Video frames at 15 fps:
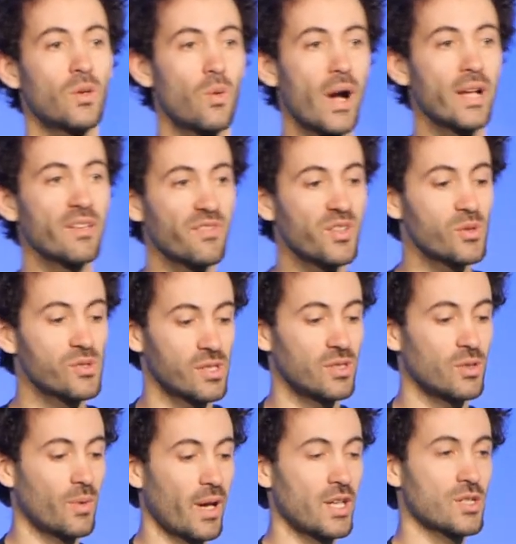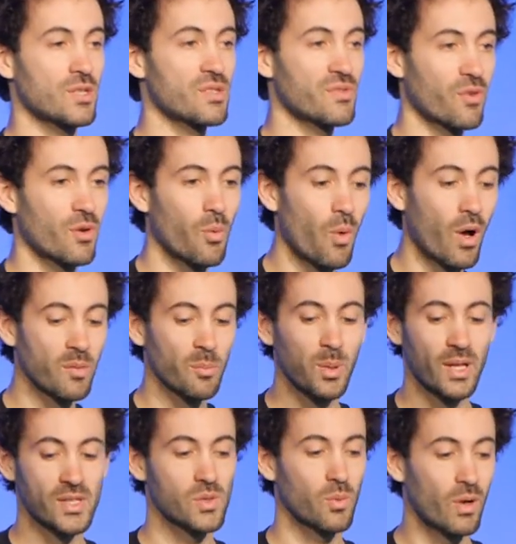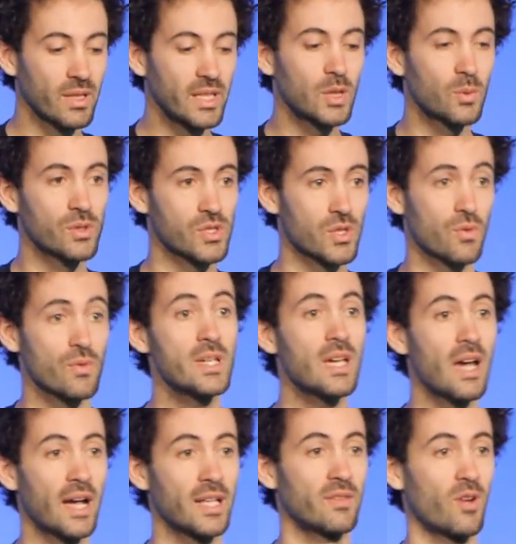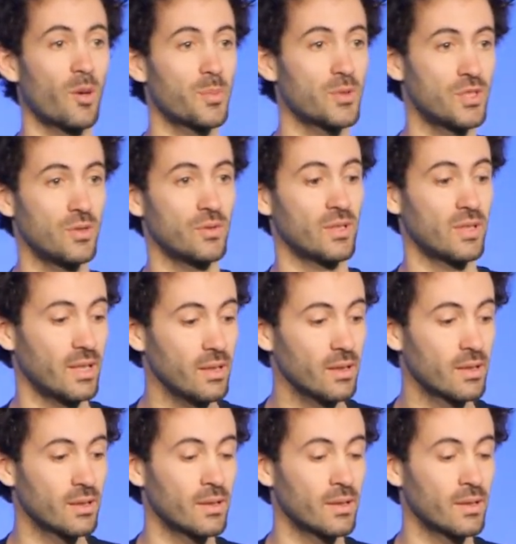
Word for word: in quite a few situations for a 1 plus 1 equals 3 kind of opportunity.